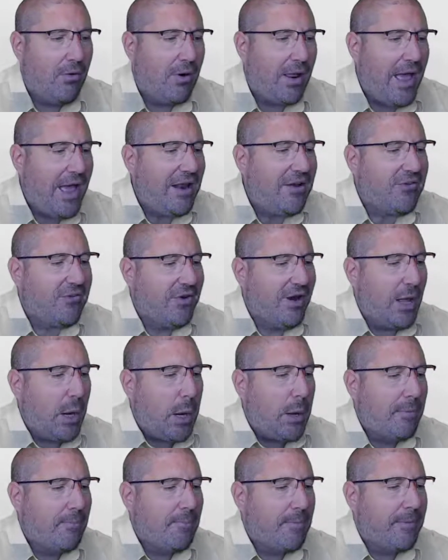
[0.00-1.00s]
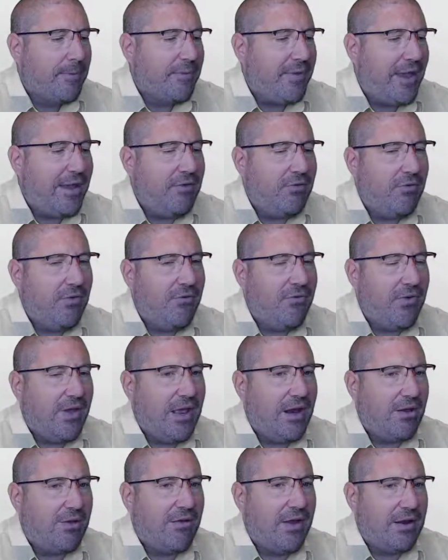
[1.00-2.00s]
Well, actually, data of
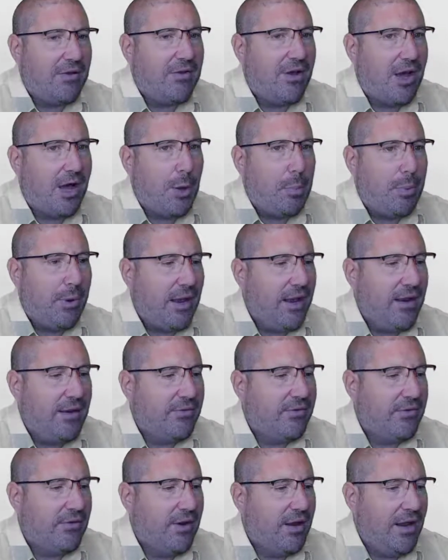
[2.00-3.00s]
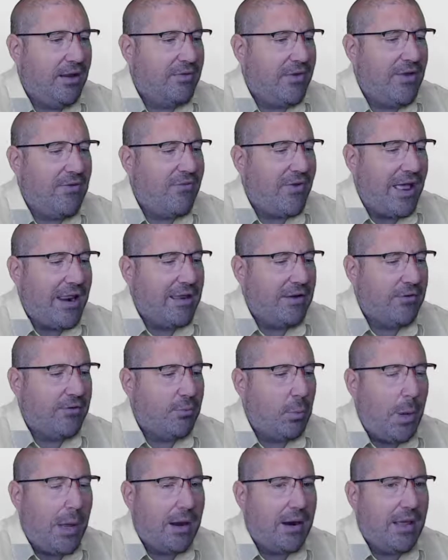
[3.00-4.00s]
the incorrect type is invalid
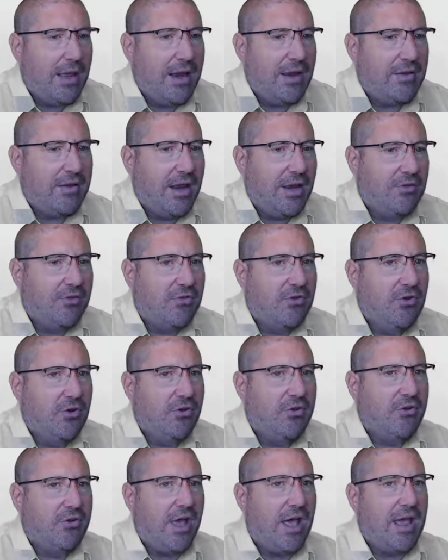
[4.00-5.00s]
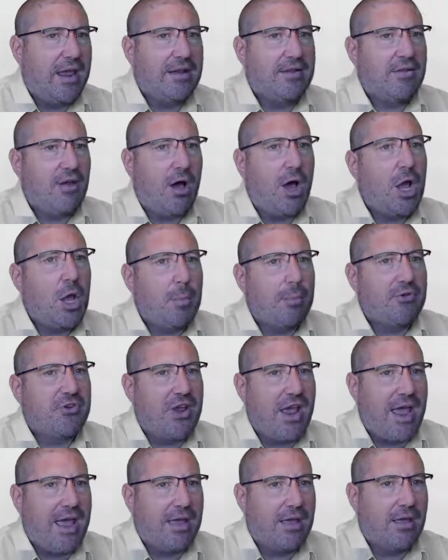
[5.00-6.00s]
as well. It's just a type
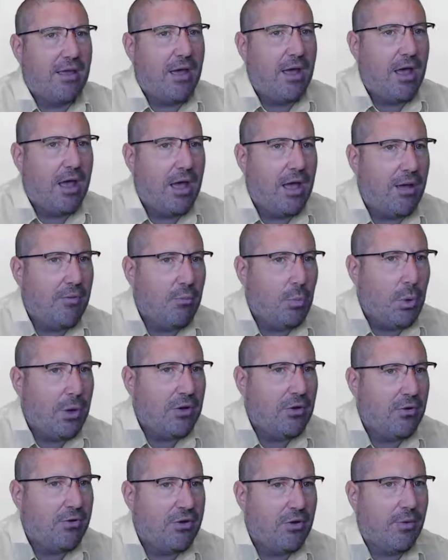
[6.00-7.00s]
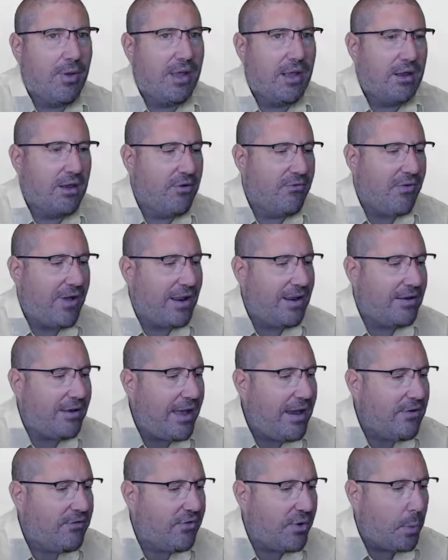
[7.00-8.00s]
check when you're doing your
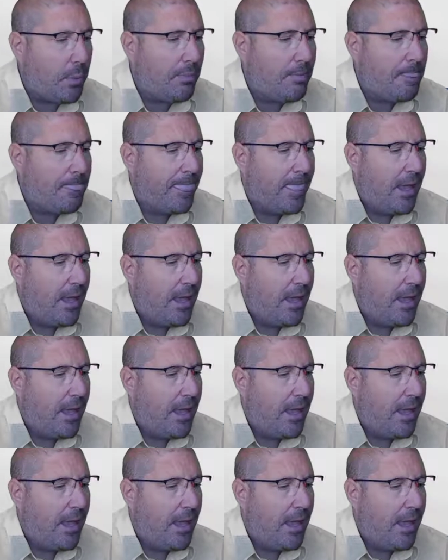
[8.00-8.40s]
validation.